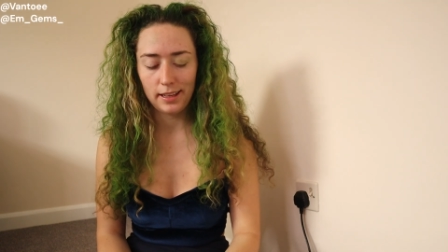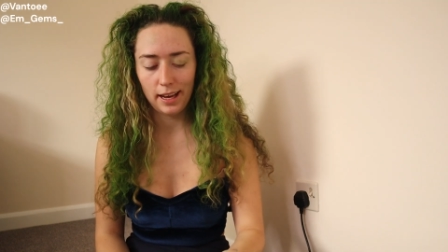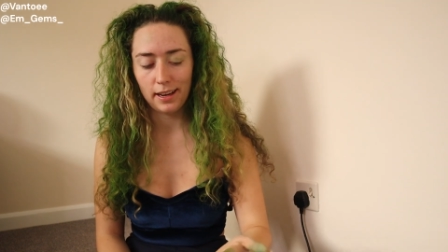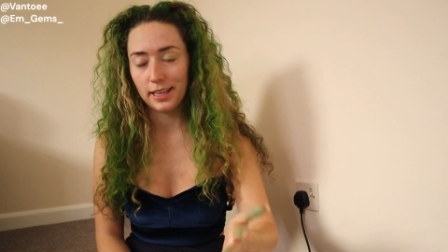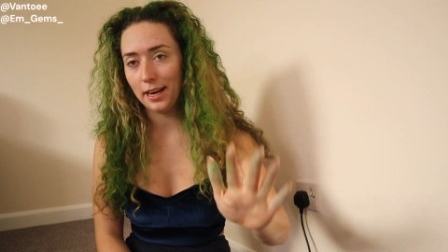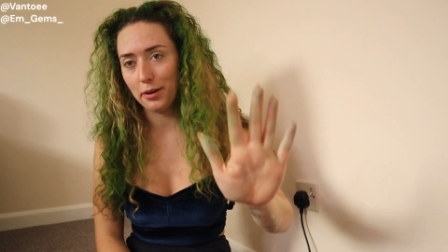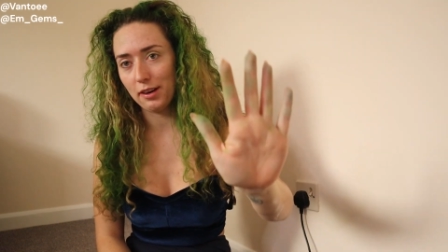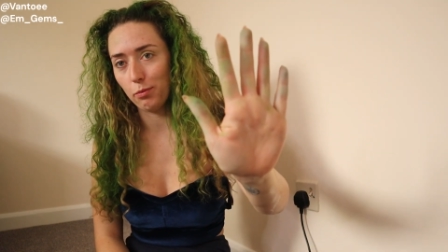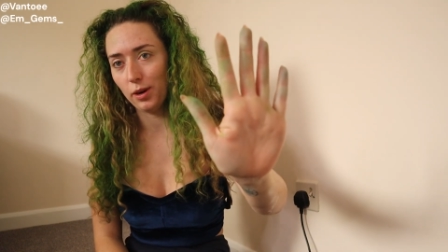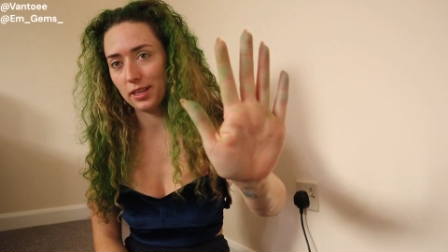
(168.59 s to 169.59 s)
and I now
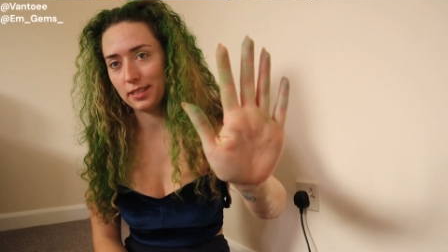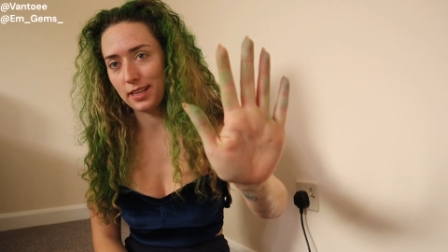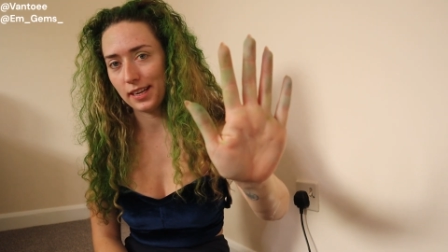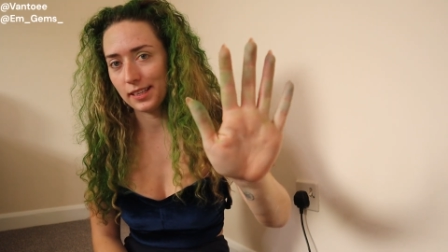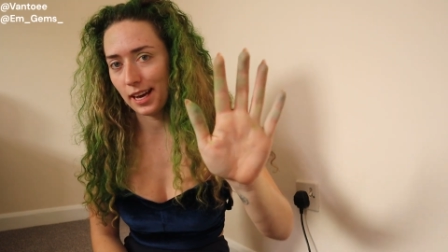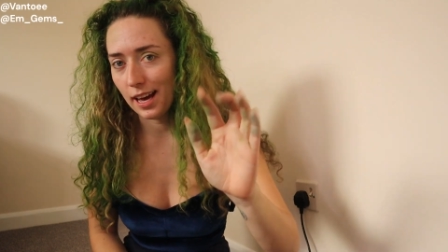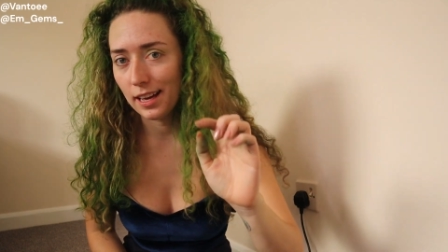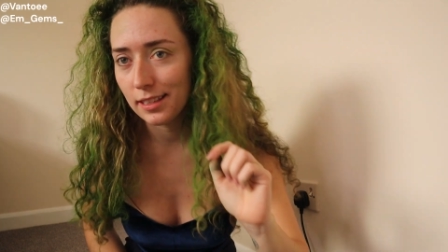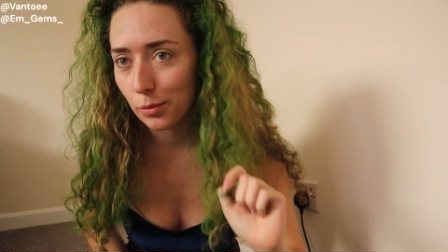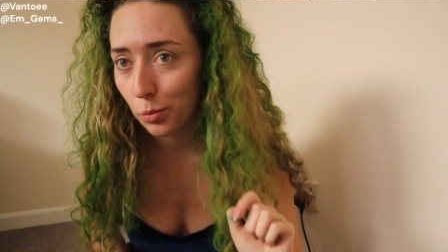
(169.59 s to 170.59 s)
have one stained
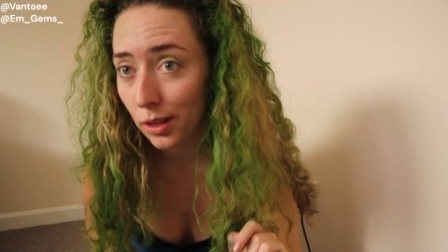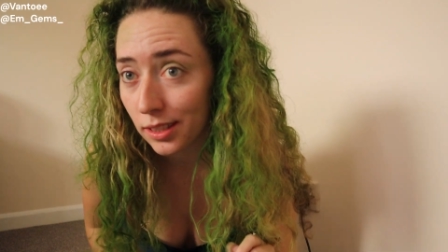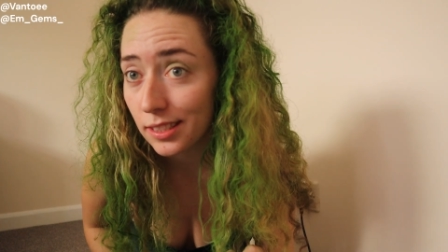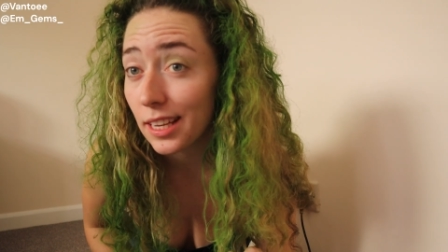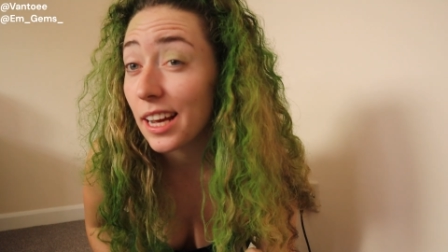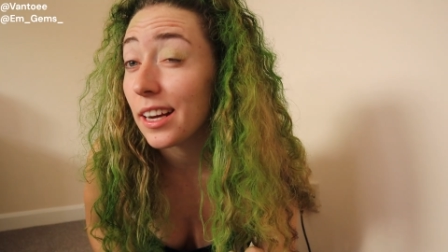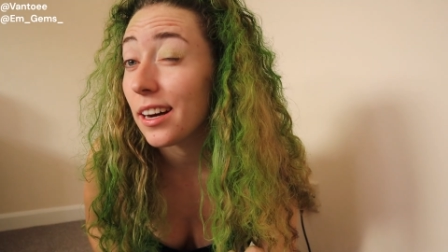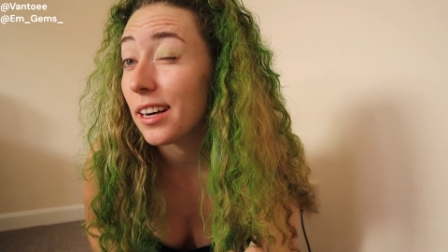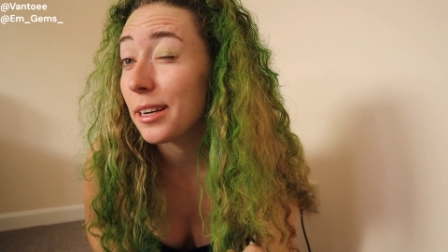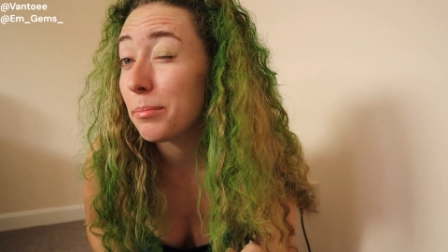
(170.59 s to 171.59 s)
hand and one stained
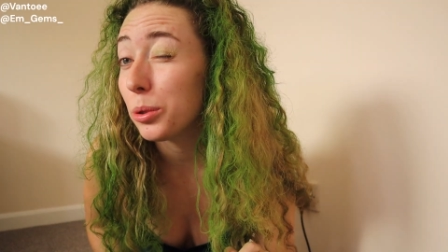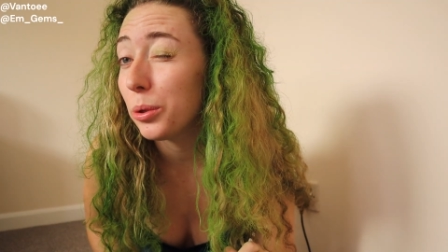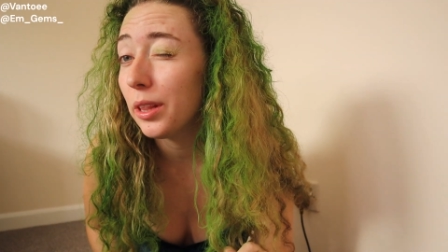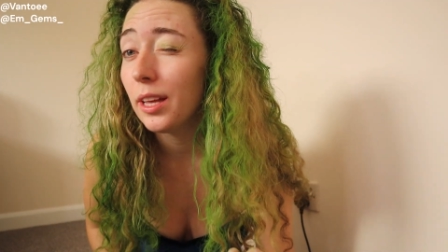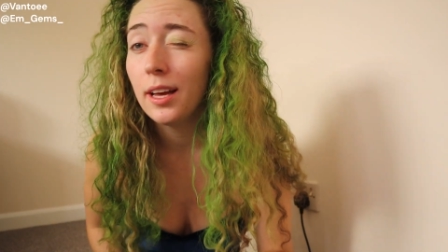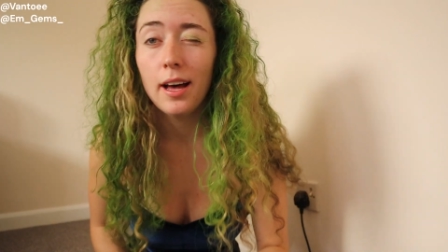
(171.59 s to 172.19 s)
eyeball.